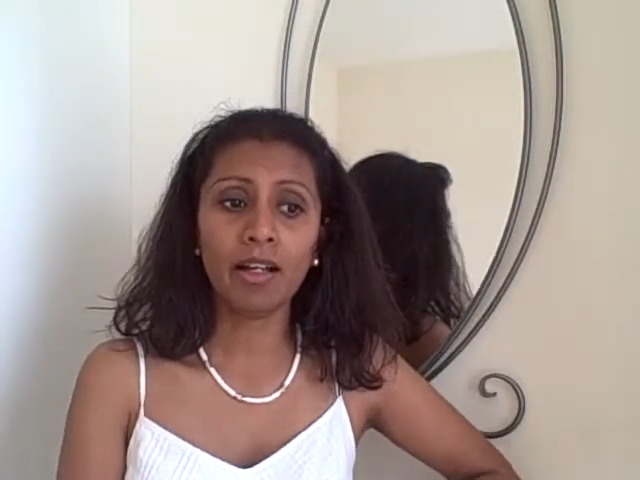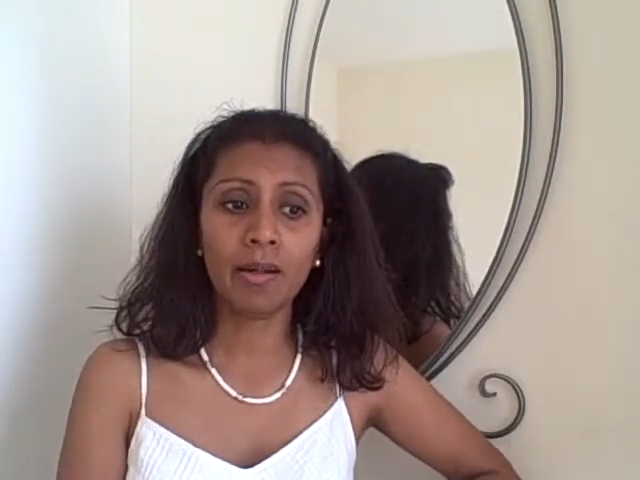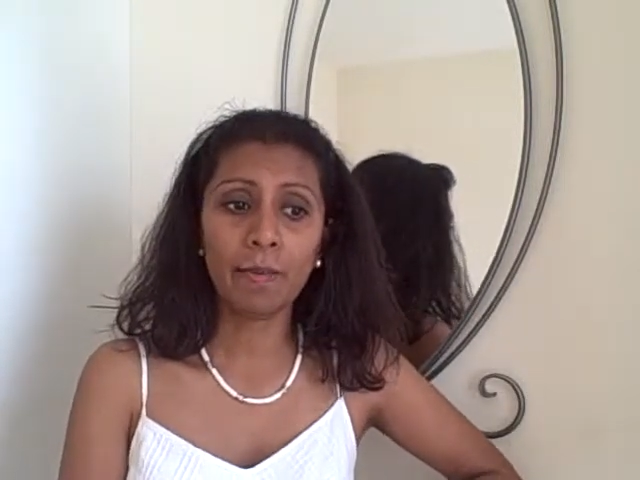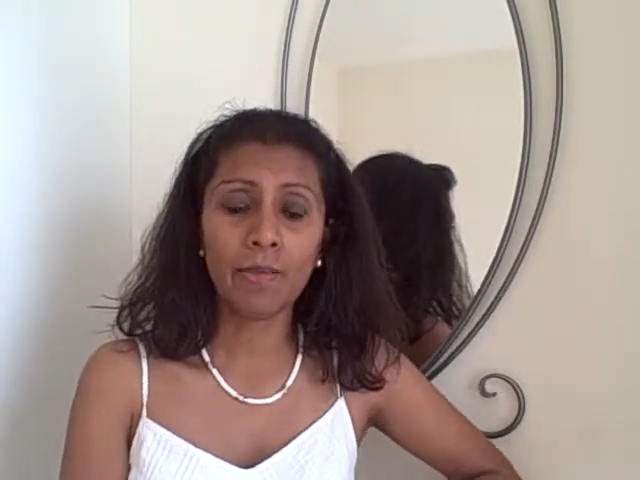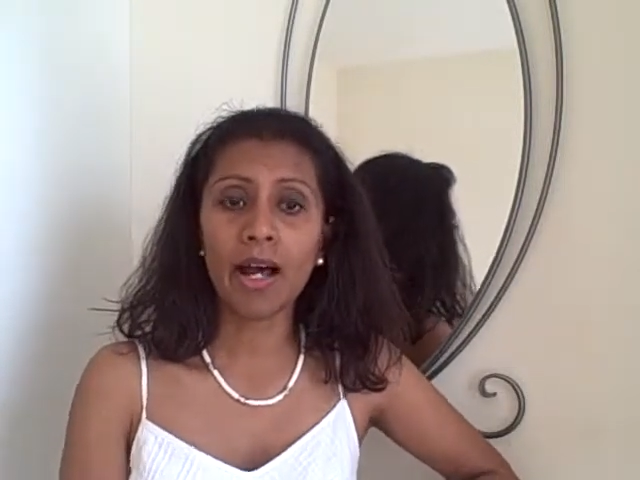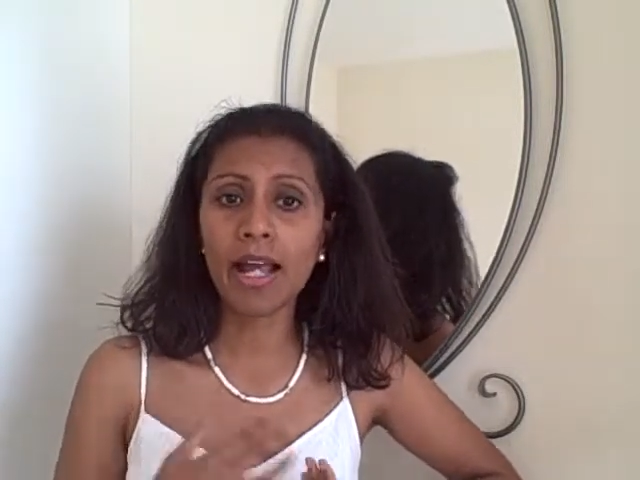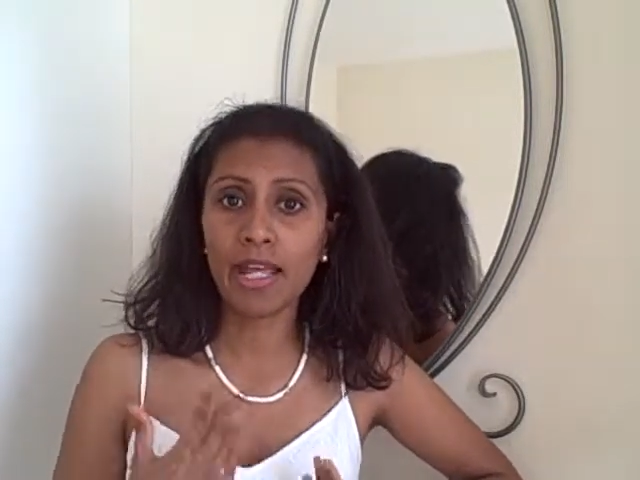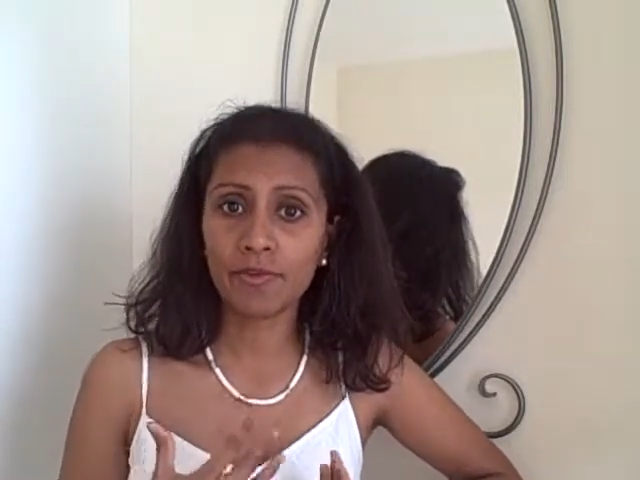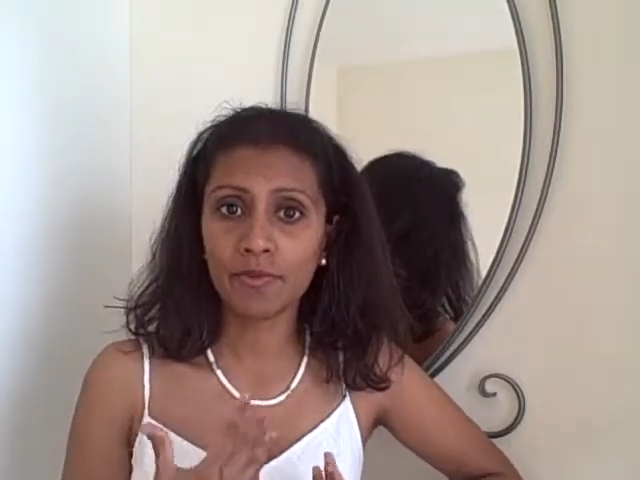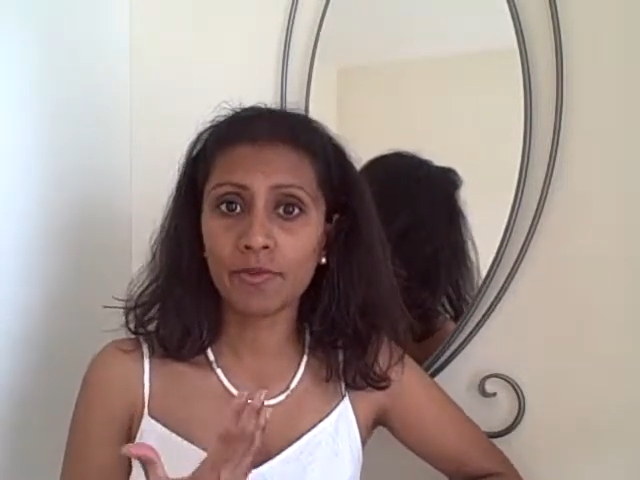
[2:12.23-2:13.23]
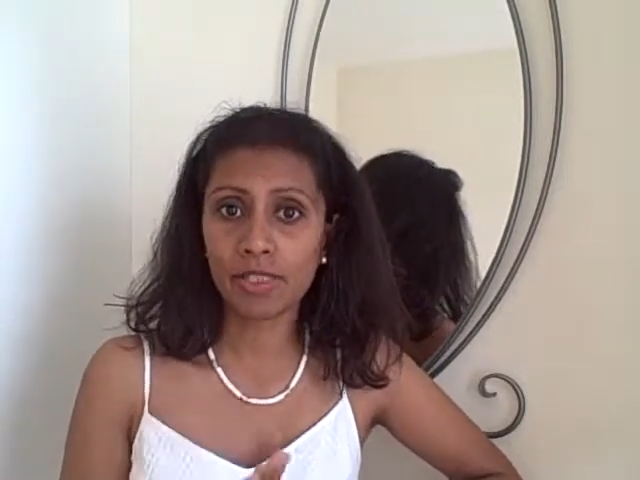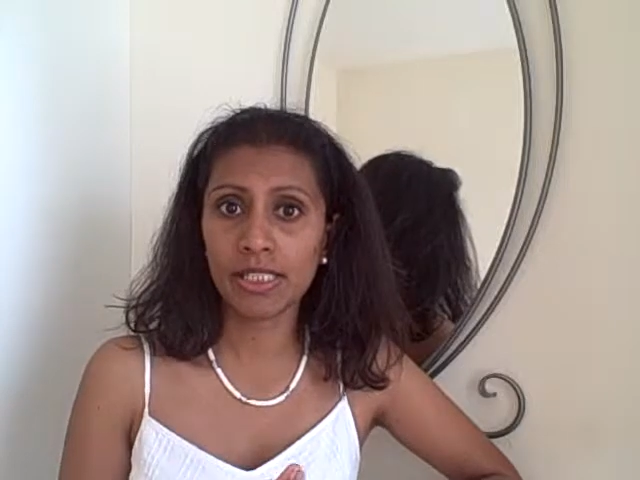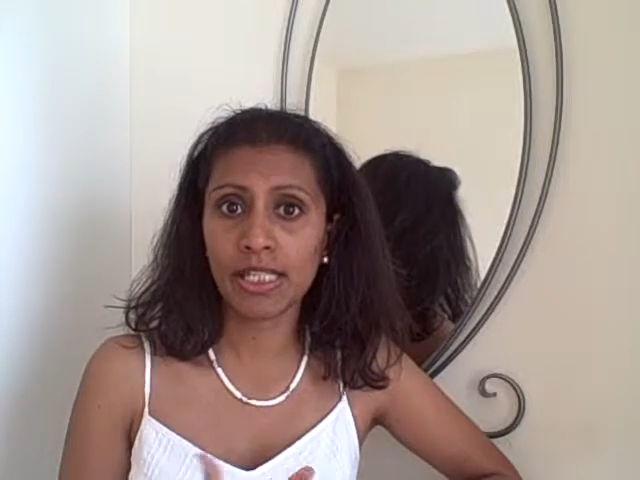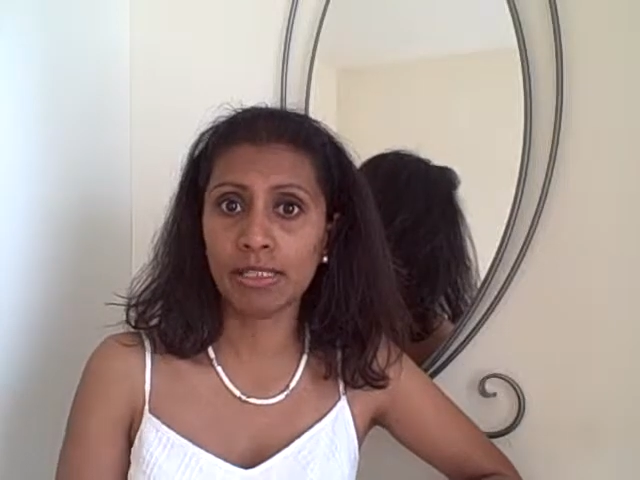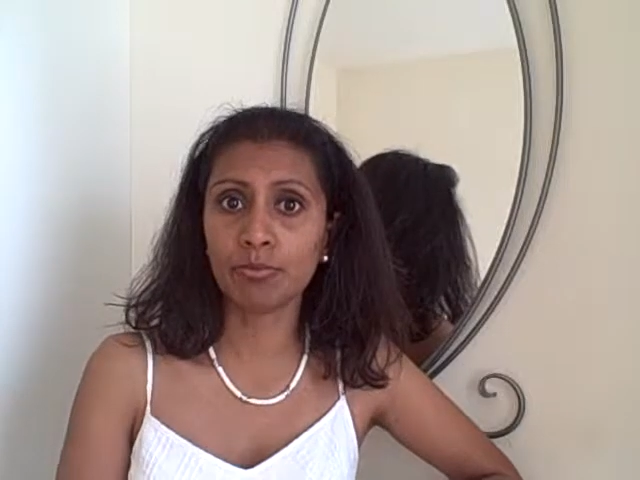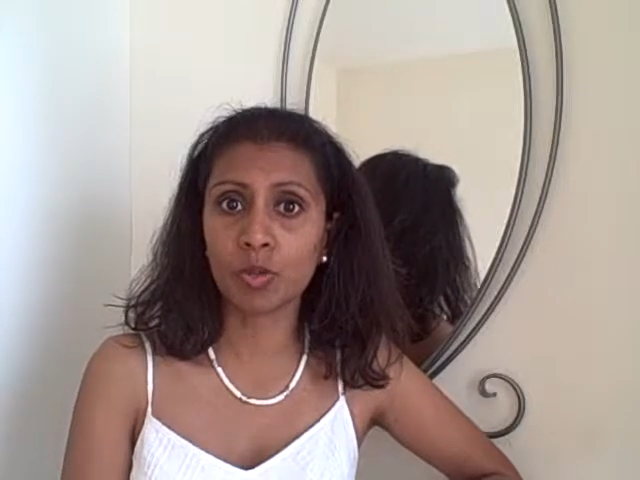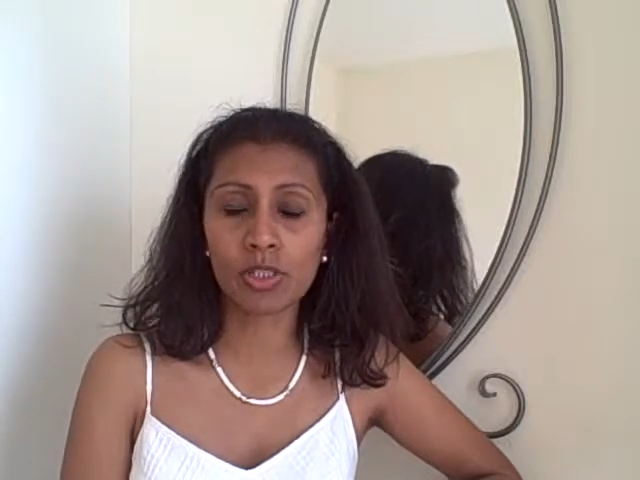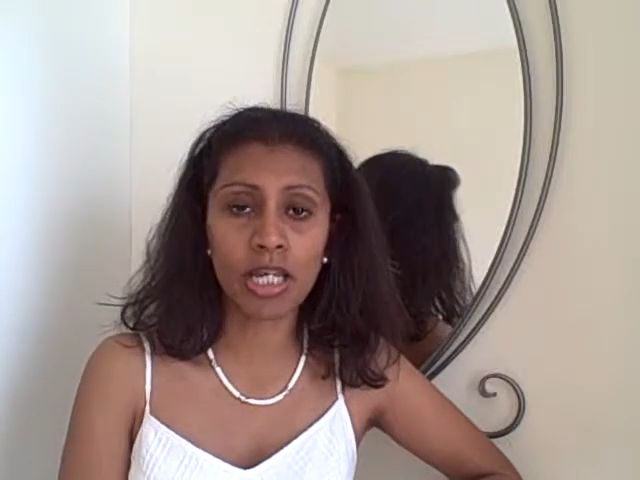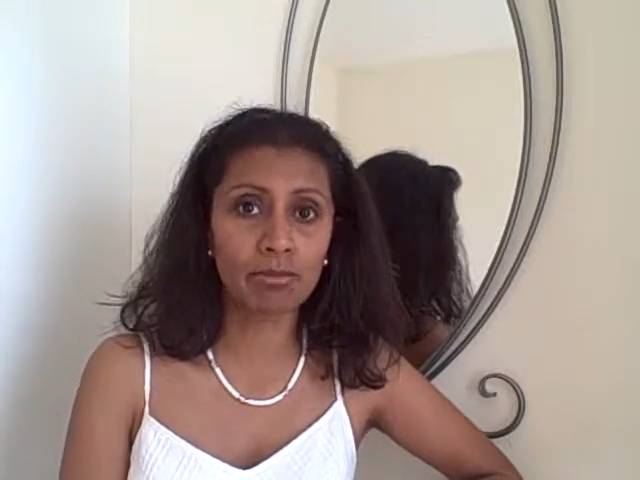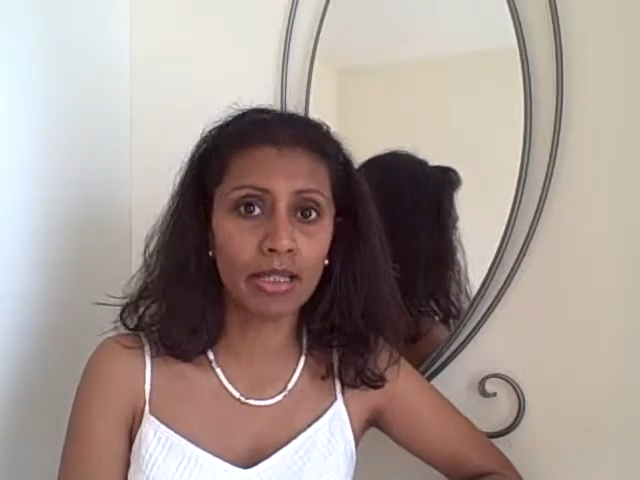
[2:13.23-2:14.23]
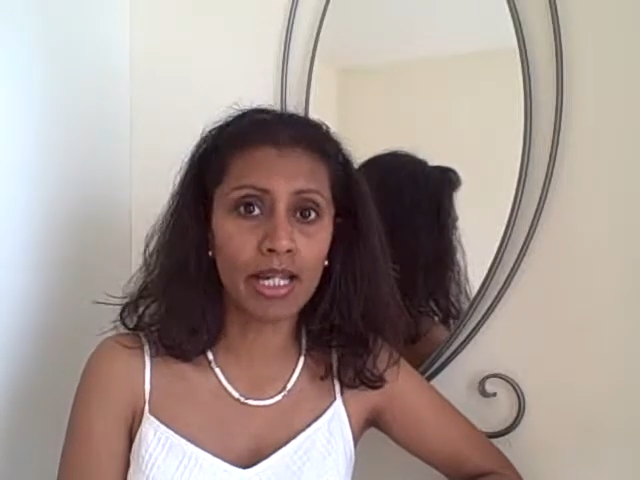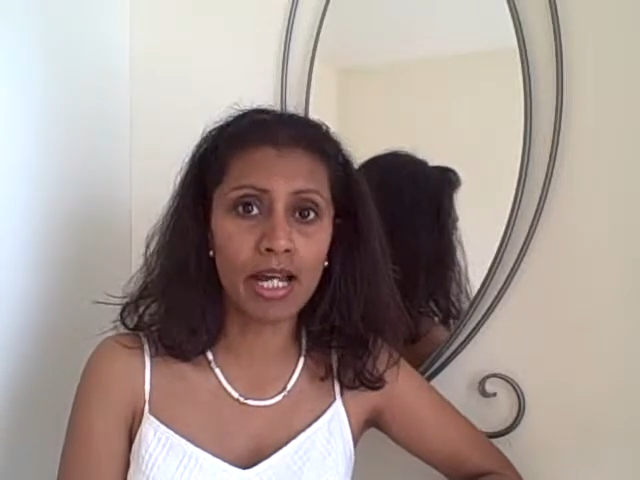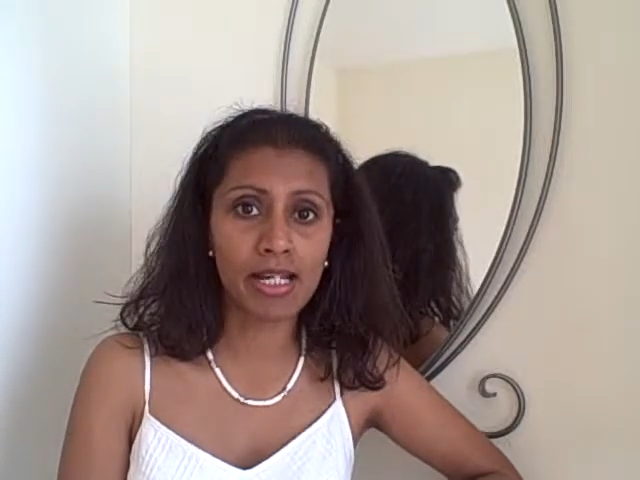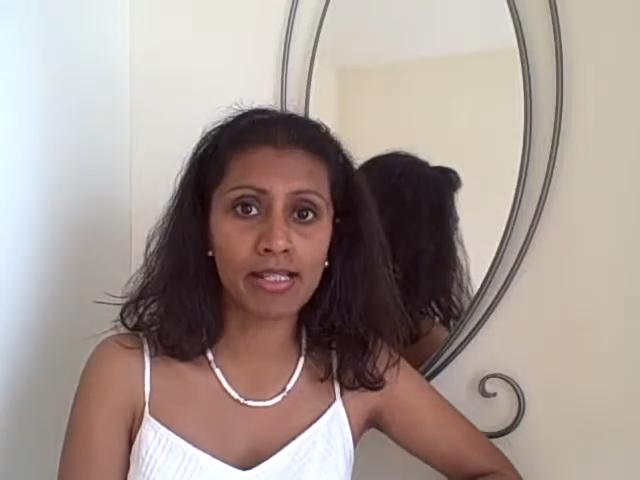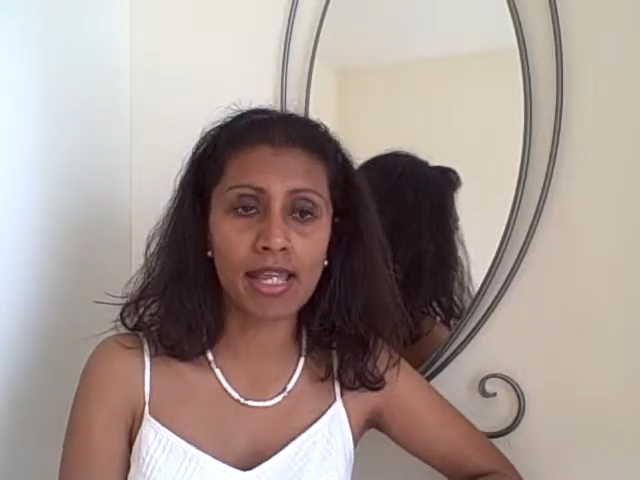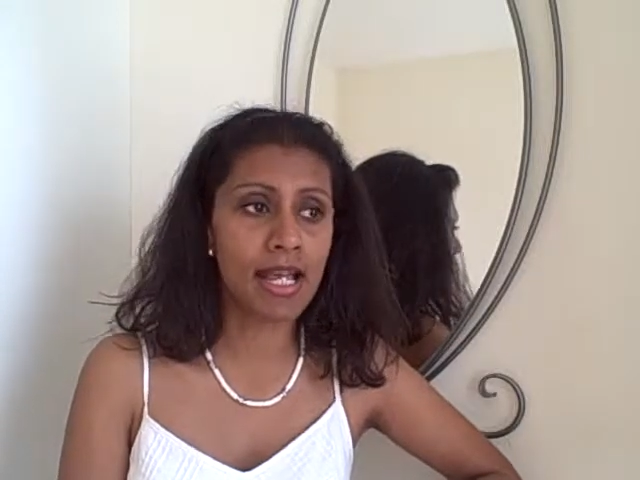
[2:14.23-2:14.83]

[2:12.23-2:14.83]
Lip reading: I have today brought out my eyes,